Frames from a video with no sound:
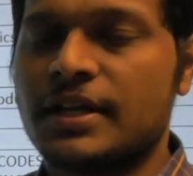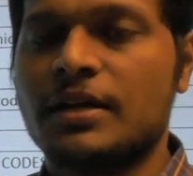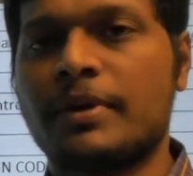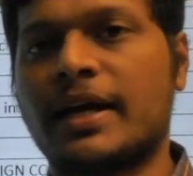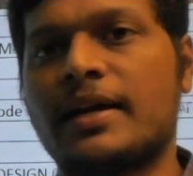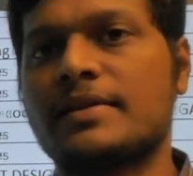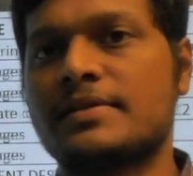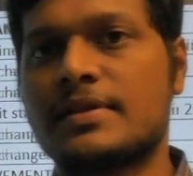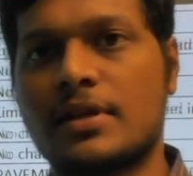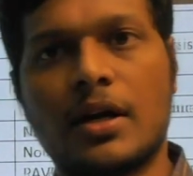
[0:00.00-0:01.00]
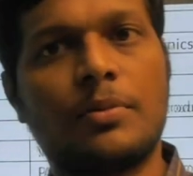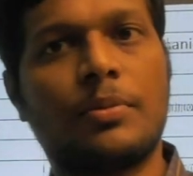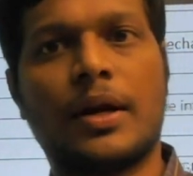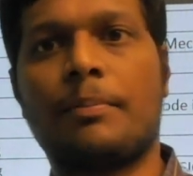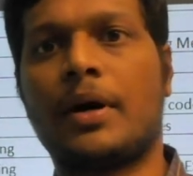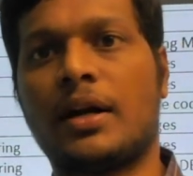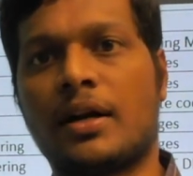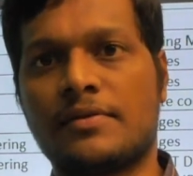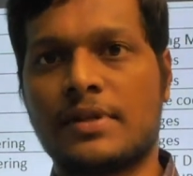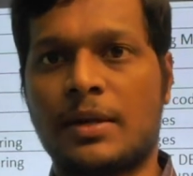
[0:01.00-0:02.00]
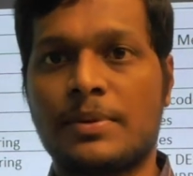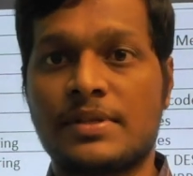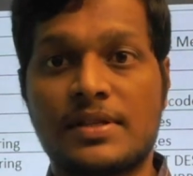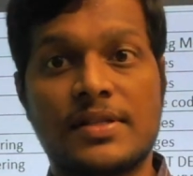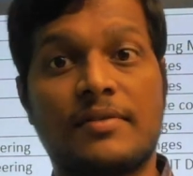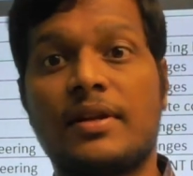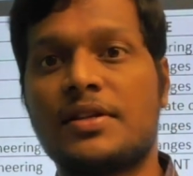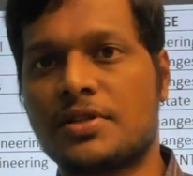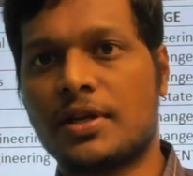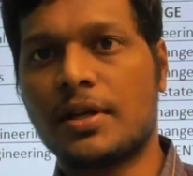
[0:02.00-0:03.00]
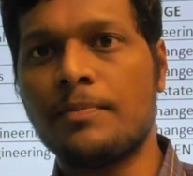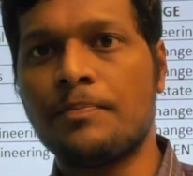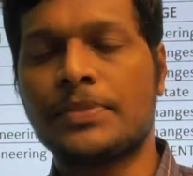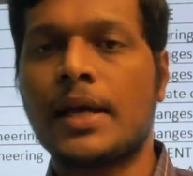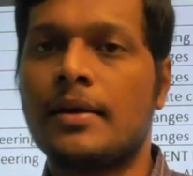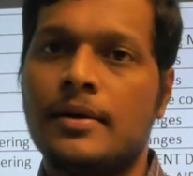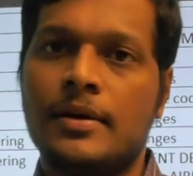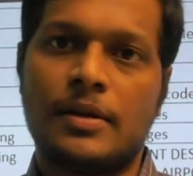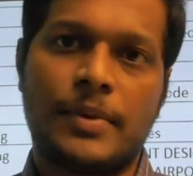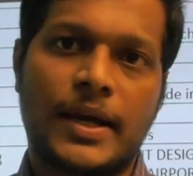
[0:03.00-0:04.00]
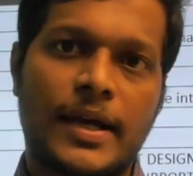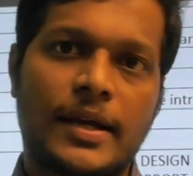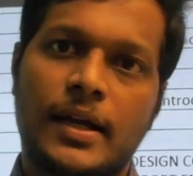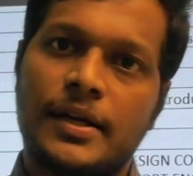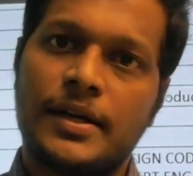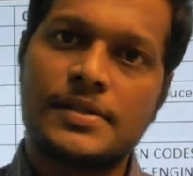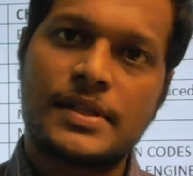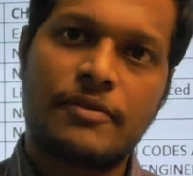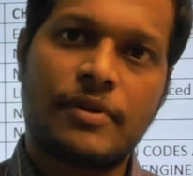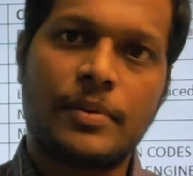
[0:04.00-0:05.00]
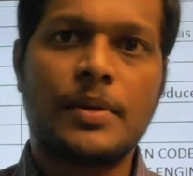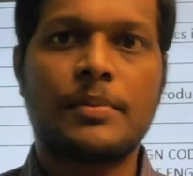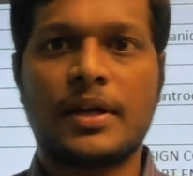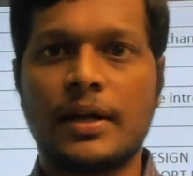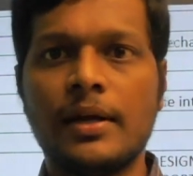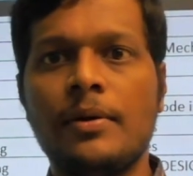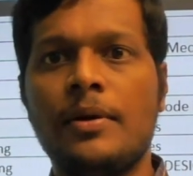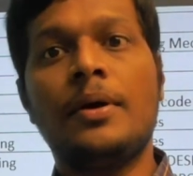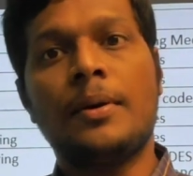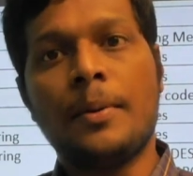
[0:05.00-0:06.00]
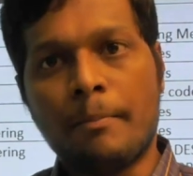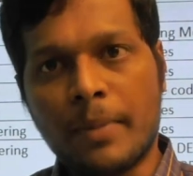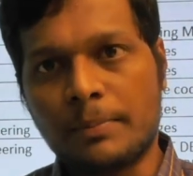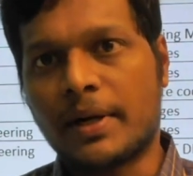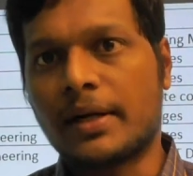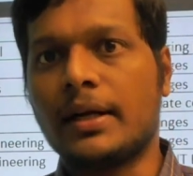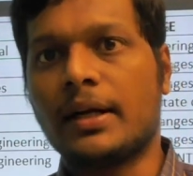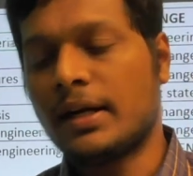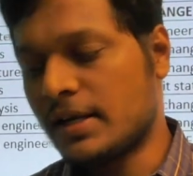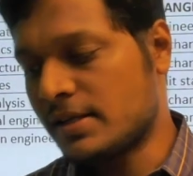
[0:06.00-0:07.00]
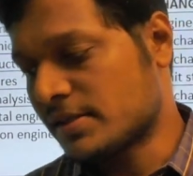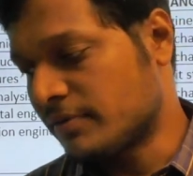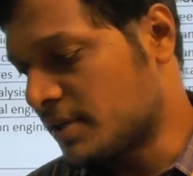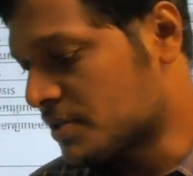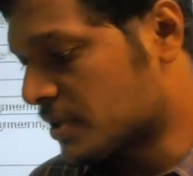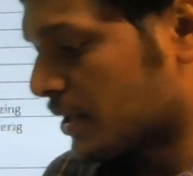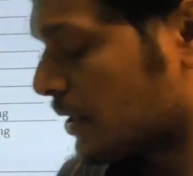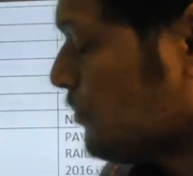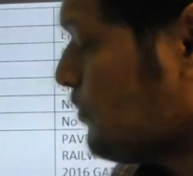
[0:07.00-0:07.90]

mechanics is not a part of syllabus in civil engineering. In mechanical, it is there from the beginning, but particularly in civil engineering,